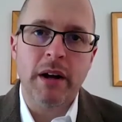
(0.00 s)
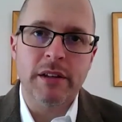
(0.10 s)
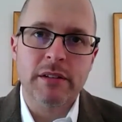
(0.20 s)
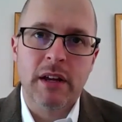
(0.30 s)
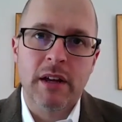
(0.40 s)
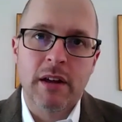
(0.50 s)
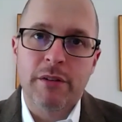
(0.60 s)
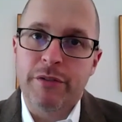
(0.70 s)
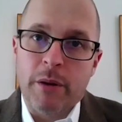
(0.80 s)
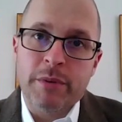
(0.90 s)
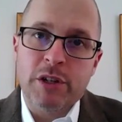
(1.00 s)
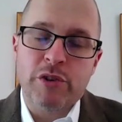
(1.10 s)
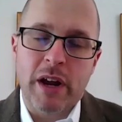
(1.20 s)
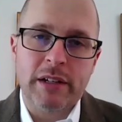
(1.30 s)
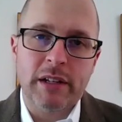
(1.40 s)
us from
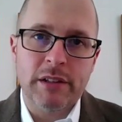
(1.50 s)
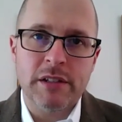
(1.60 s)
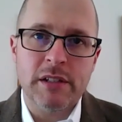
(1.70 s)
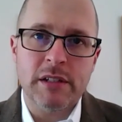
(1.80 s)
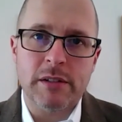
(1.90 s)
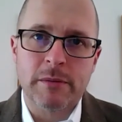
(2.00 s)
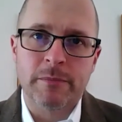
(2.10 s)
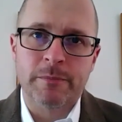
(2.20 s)
contracting the disease.